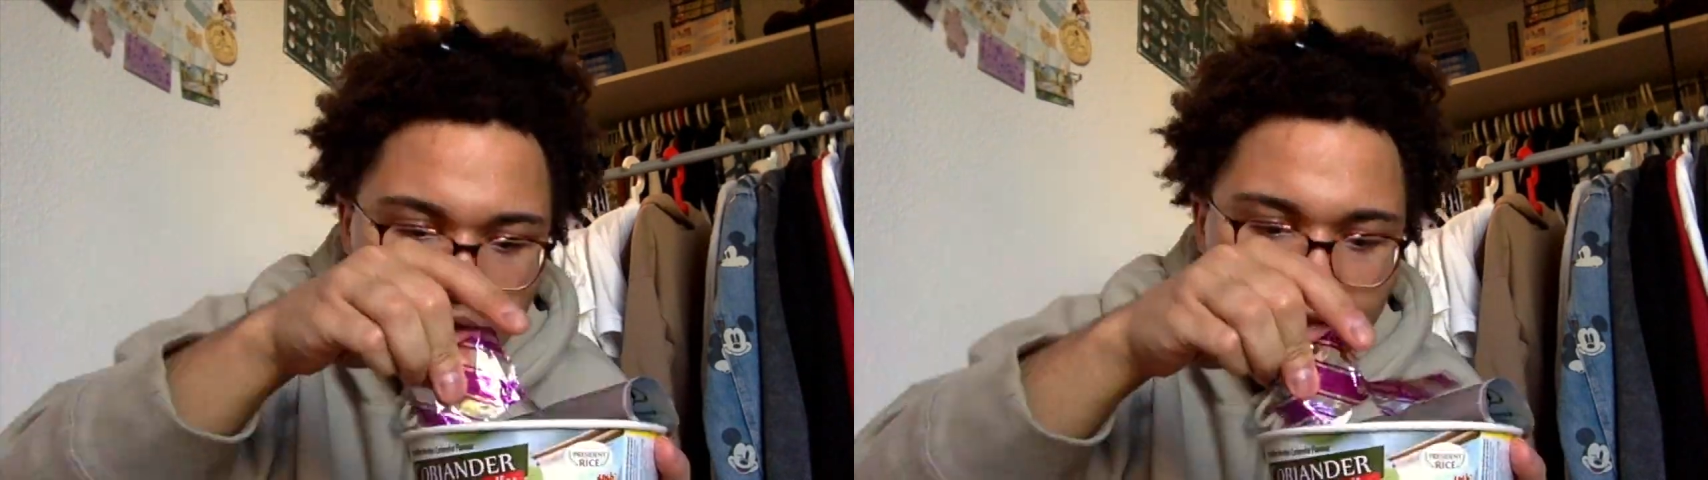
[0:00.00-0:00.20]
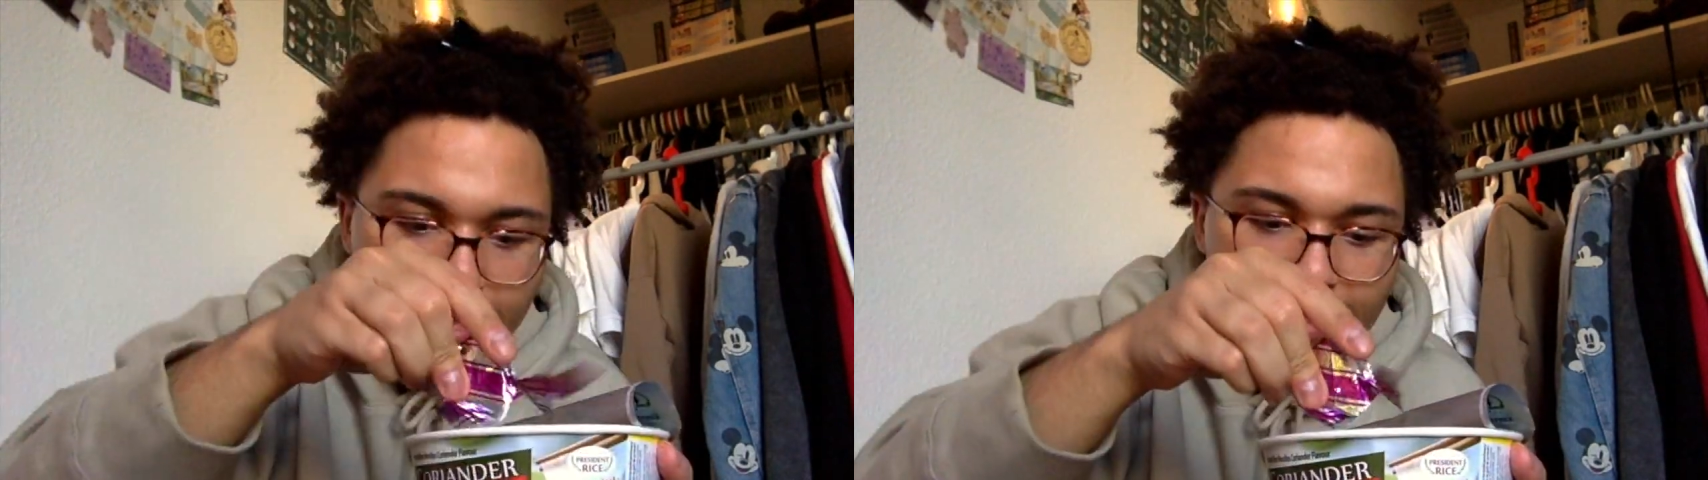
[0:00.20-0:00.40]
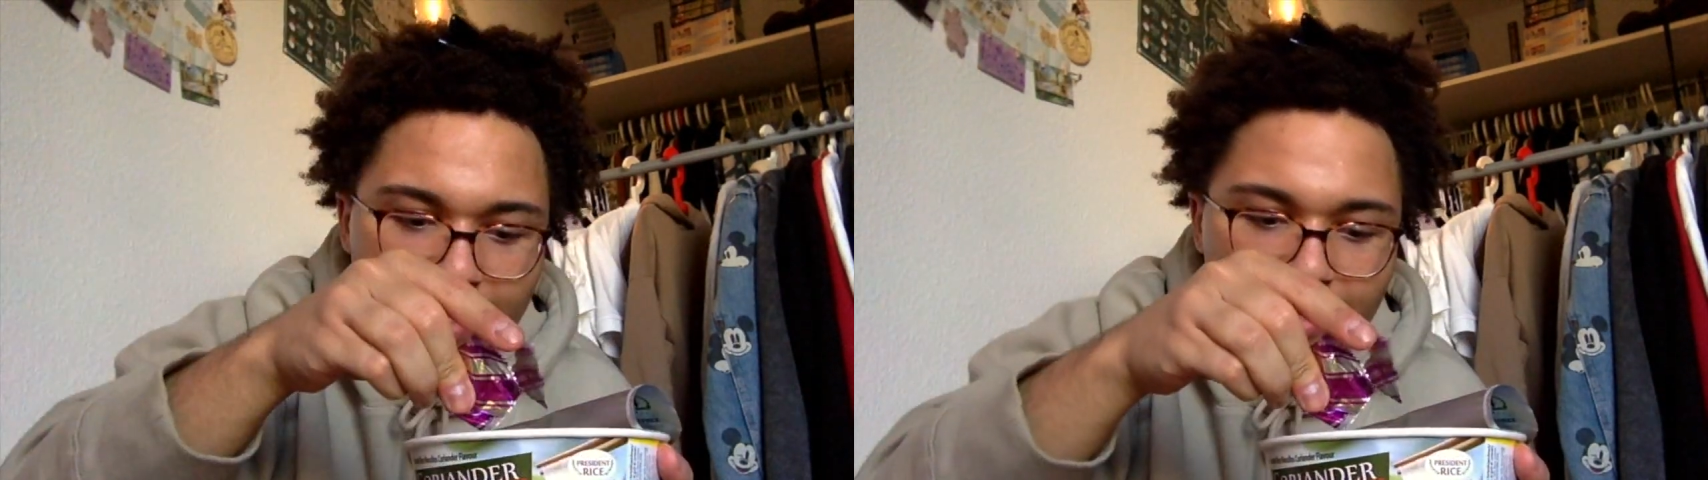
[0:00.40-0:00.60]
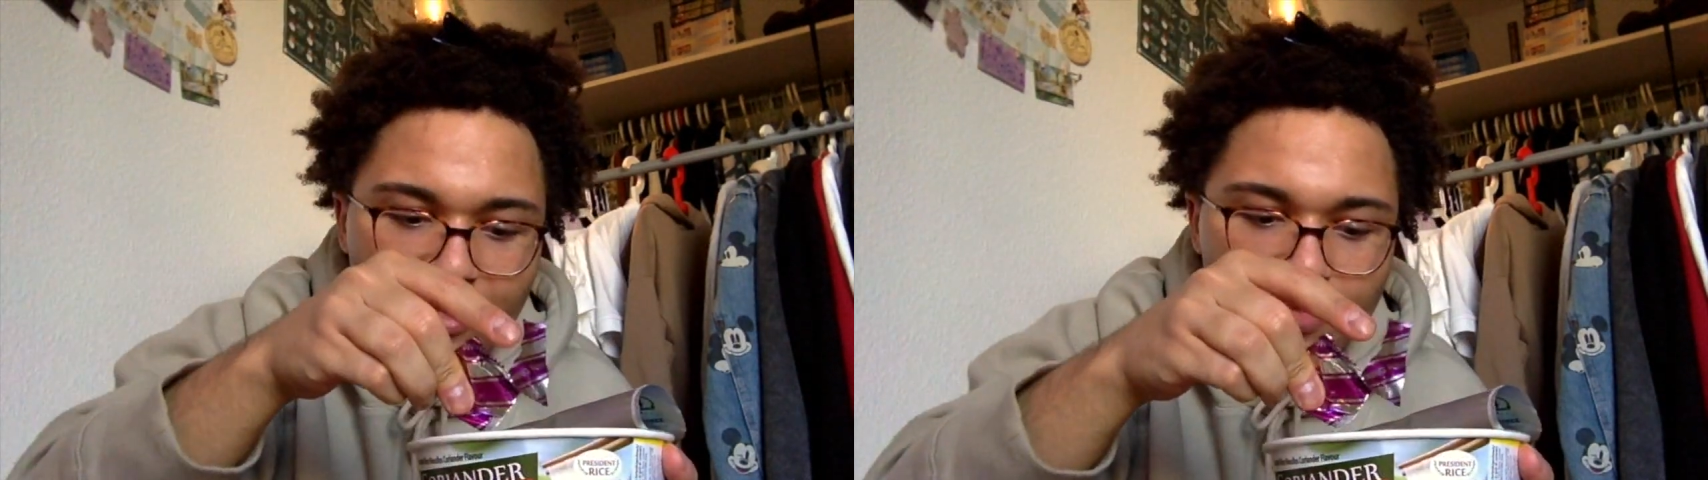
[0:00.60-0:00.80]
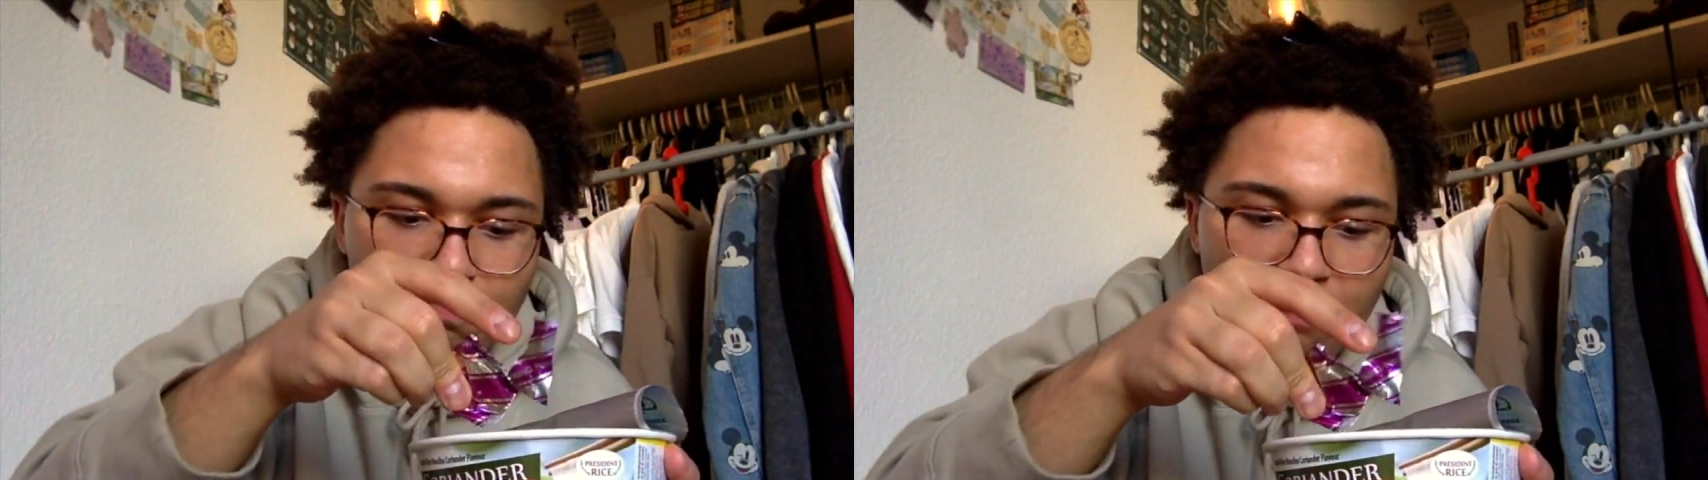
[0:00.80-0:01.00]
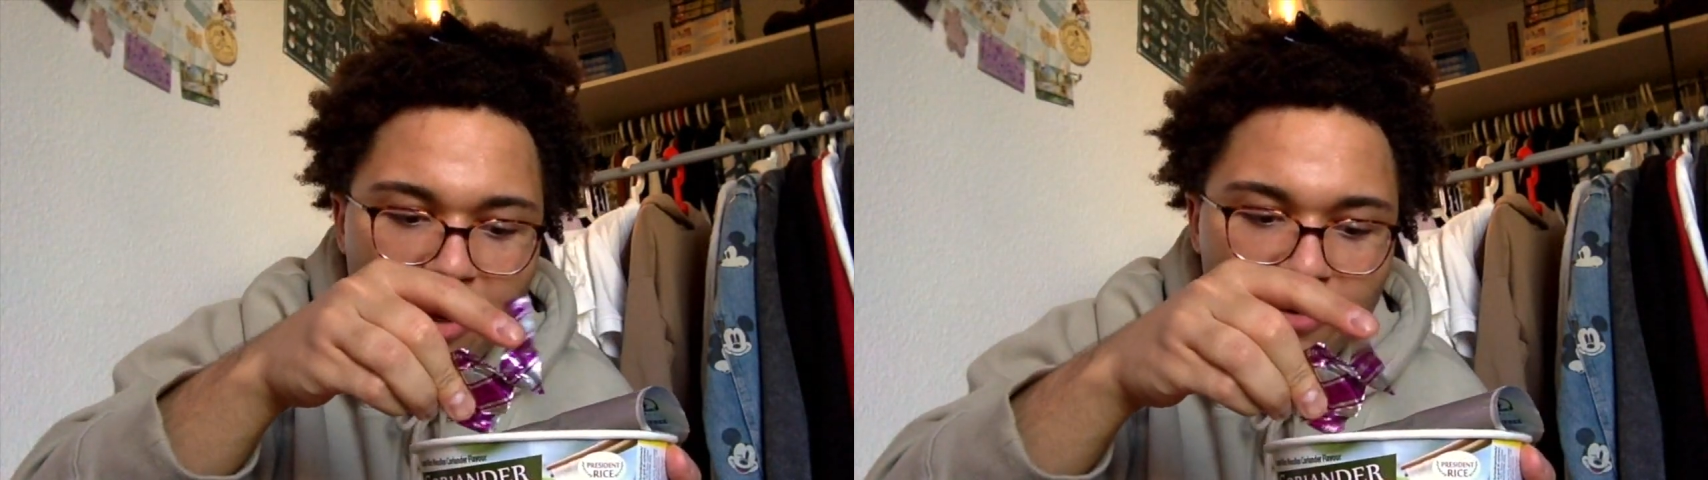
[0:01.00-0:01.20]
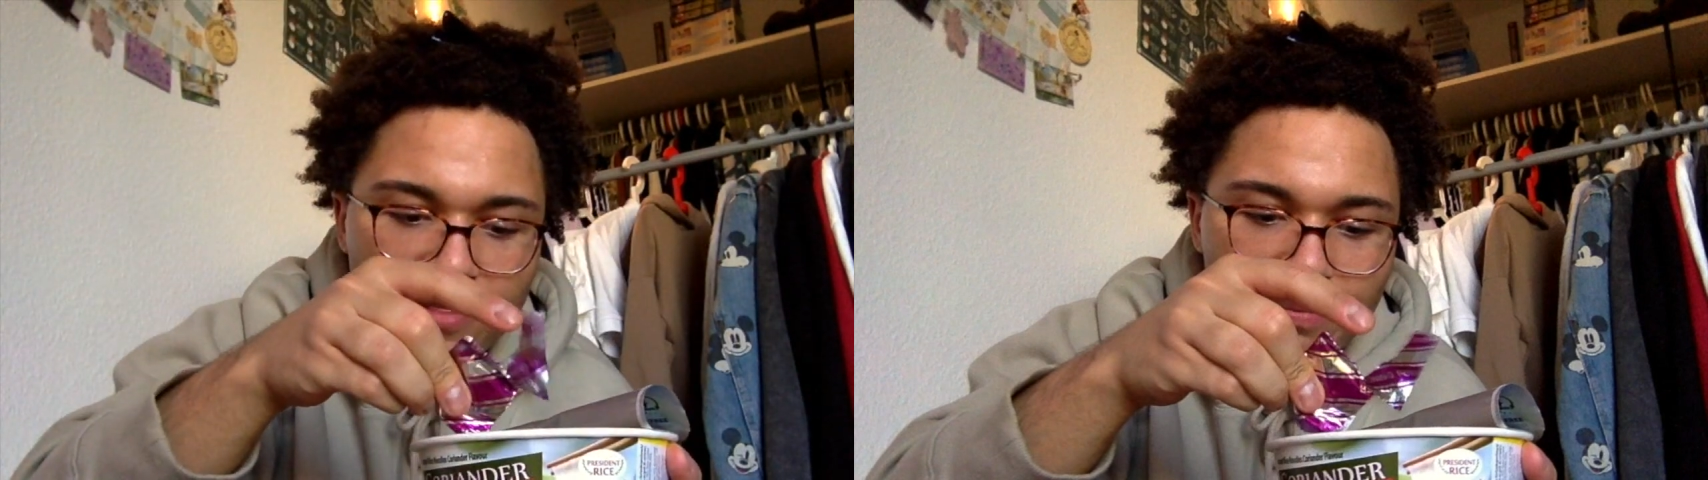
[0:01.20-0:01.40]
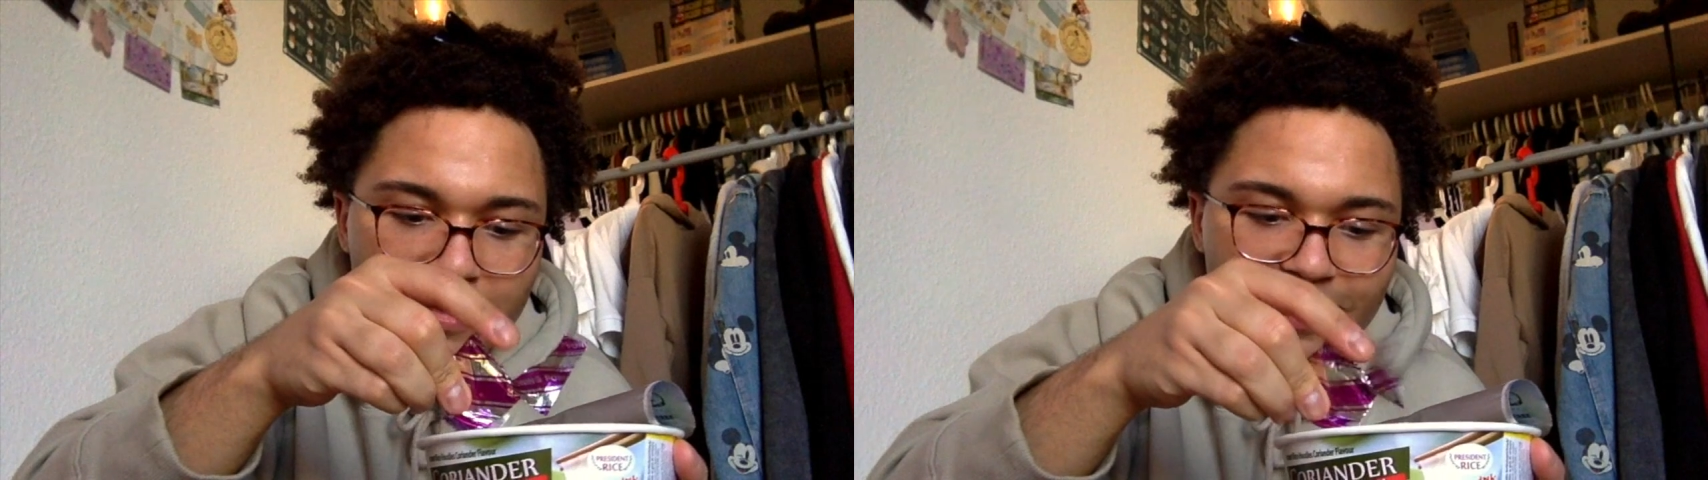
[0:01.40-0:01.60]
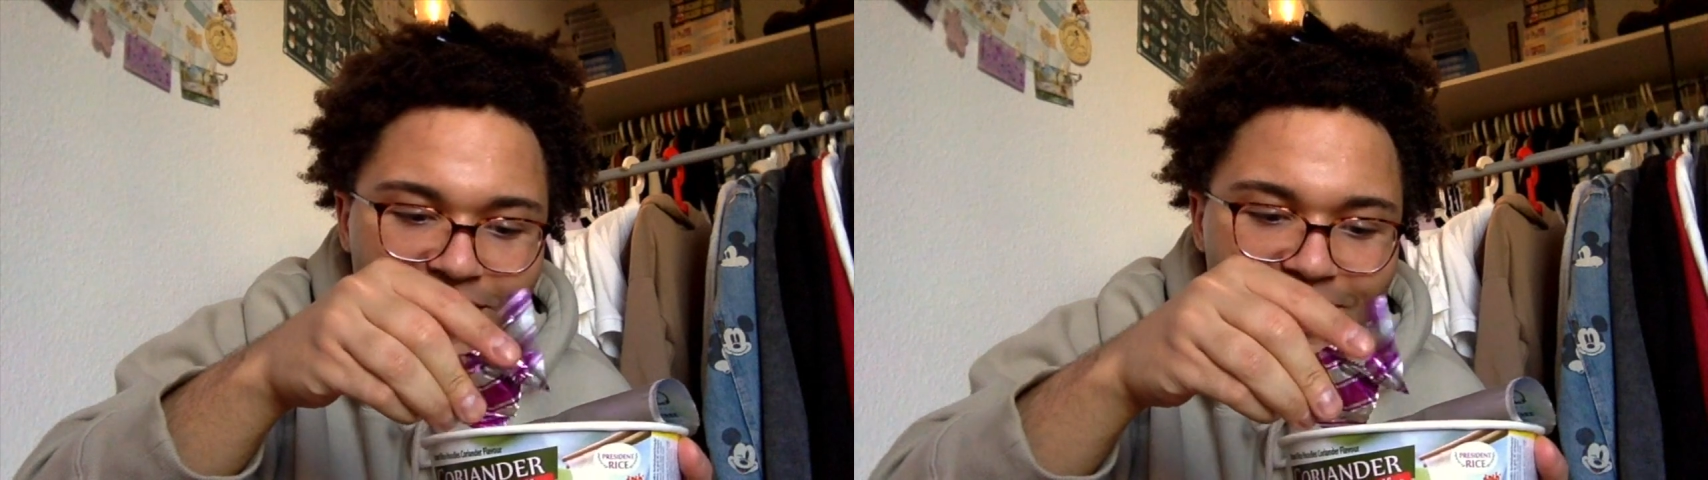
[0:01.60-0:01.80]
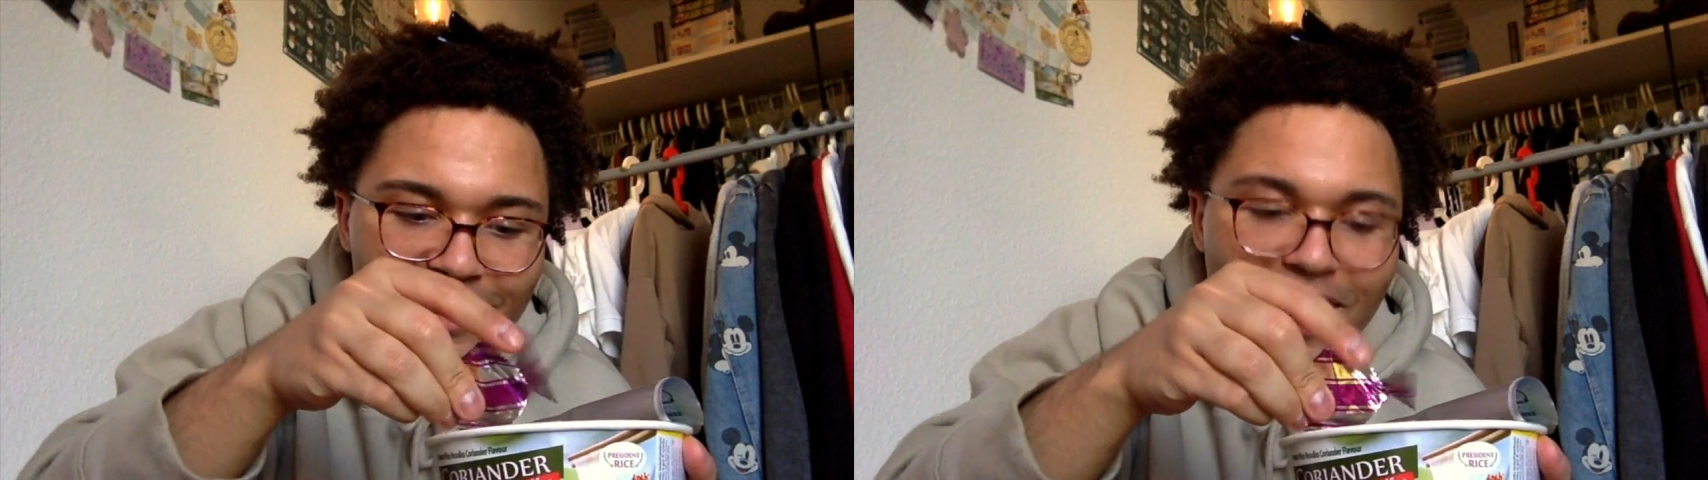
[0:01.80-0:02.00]
It has like sparkly bits
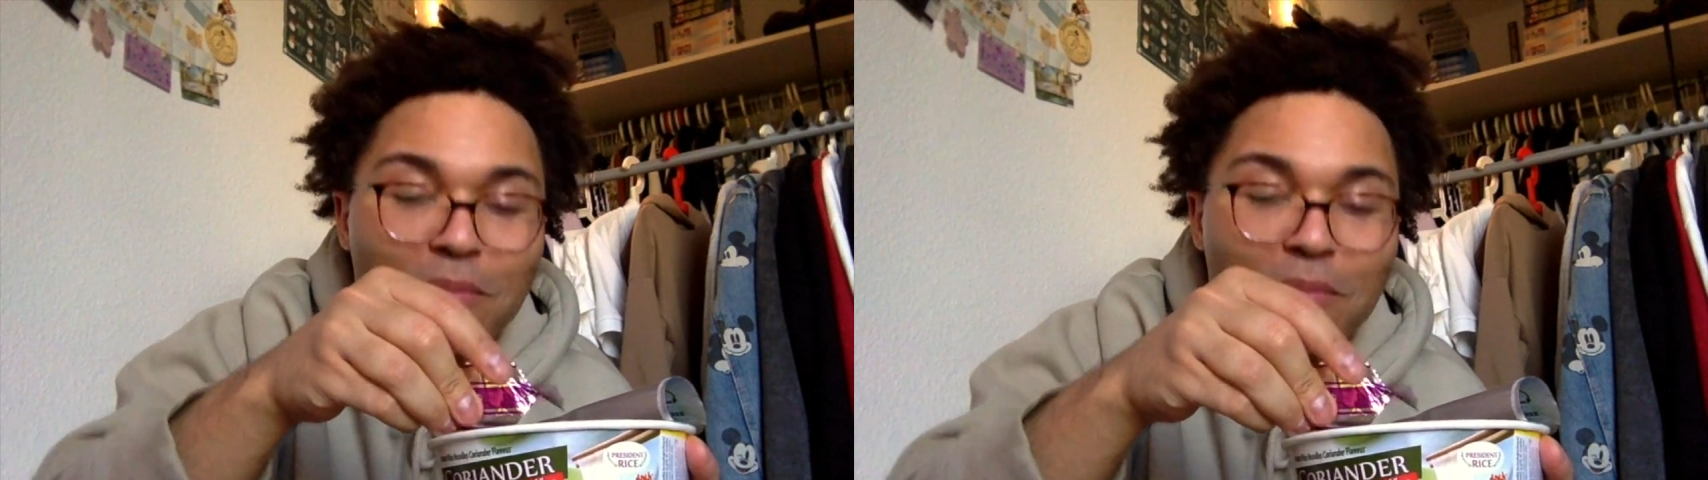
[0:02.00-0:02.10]
in it.